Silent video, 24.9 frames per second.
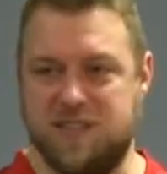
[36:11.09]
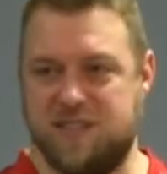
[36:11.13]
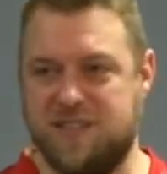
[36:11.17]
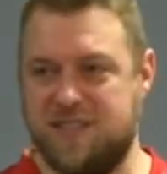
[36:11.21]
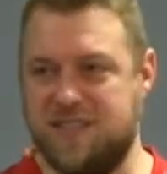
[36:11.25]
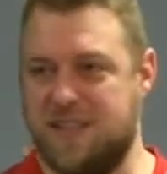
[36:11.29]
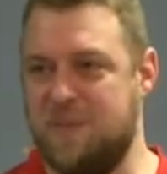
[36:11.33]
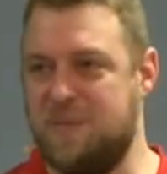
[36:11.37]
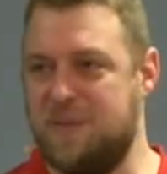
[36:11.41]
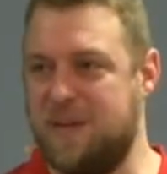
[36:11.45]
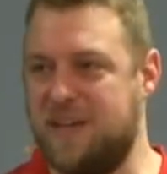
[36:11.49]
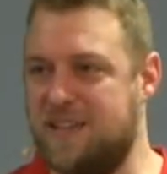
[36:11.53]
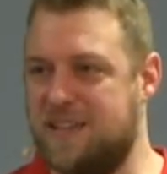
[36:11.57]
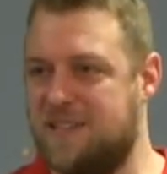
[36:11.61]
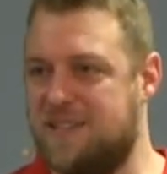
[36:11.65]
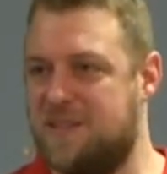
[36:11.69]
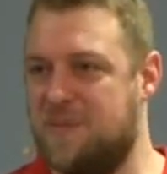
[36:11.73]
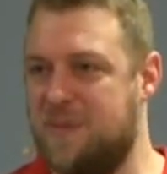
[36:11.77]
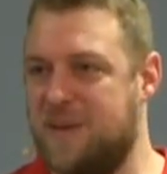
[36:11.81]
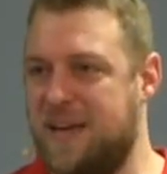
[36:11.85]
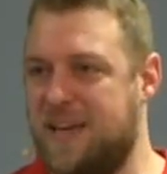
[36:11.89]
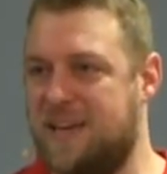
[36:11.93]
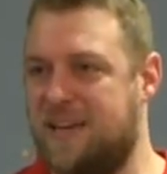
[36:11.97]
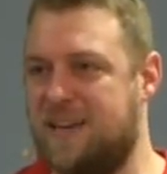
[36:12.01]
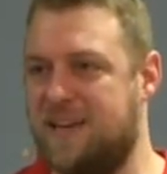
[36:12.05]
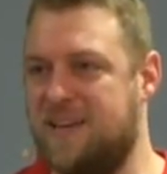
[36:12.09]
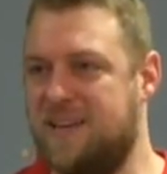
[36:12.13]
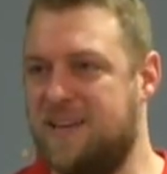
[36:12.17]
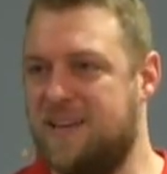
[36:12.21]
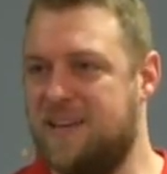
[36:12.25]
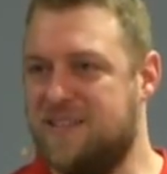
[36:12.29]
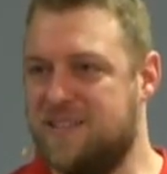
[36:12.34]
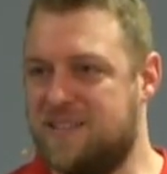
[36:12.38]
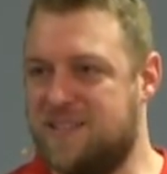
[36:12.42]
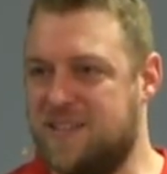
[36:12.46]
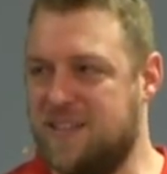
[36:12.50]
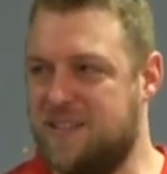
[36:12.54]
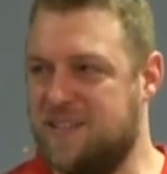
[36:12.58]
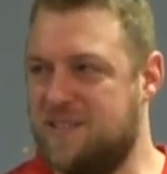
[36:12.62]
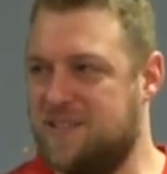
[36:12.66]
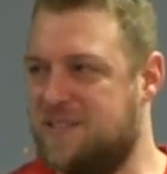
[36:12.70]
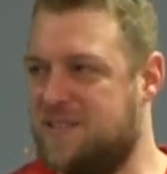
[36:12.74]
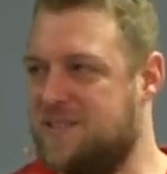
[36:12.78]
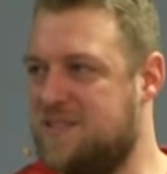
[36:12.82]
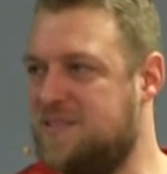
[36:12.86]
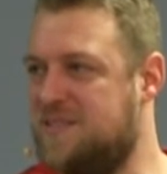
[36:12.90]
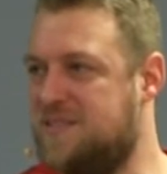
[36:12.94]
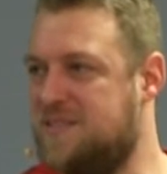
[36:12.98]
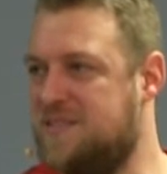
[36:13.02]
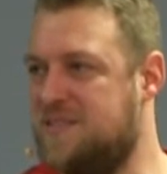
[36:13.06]
Does that begin to make sense?
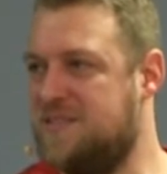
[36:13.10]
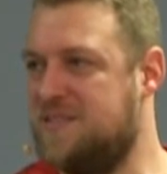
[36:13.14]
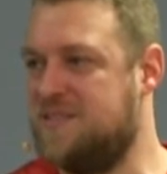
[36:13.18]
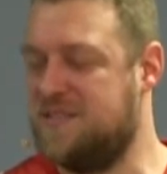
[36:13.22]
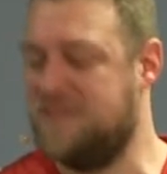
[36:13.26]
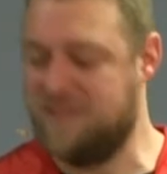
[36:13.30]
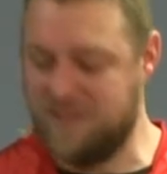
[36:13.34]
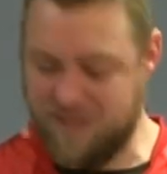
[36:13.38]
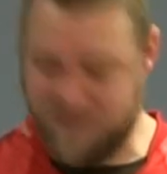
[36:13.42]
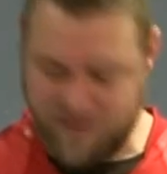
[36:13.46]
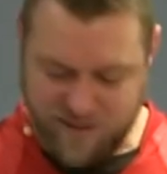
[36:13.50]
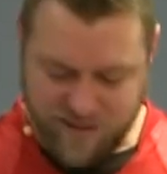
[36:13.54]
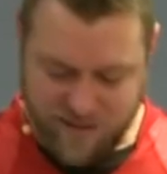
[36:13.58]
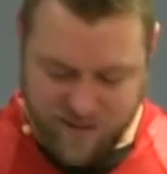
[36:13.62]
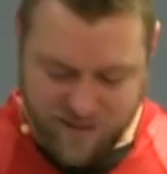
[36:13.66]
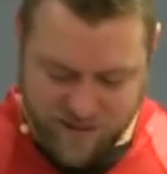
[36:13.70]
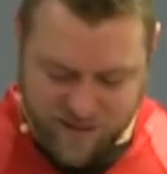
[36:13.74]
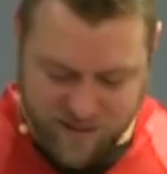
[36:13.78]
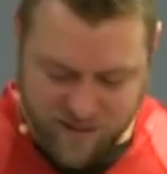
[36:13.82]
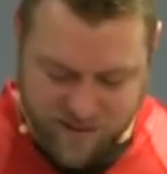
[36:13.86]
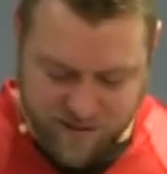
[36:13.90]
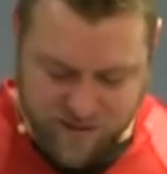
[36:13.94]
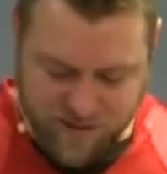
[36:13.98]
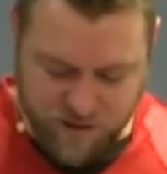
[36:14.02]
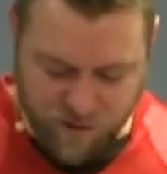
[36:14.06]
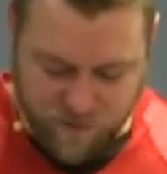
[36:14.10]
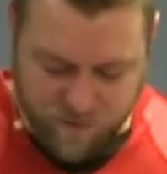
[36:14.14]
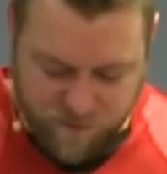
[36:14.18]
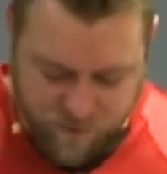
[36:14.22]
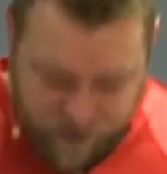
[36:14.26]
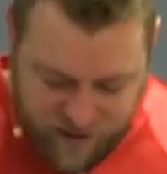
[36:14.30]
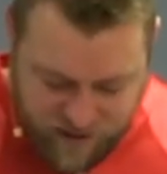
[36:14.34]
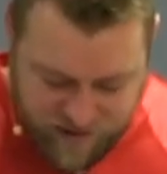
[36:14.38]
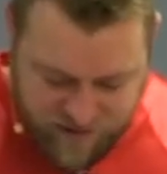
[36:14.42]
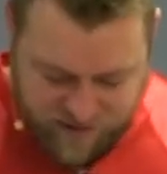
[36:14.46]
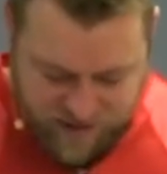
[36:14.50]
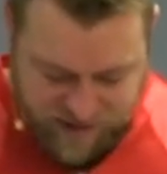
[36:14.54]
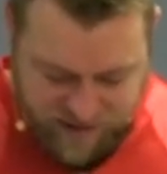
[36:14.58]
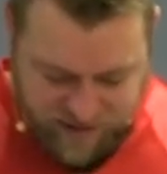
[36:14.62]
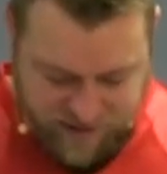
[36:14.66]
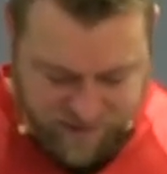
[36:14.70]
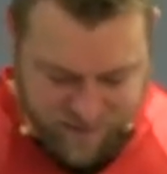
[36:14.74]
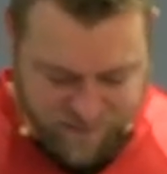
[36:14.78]
So feasting,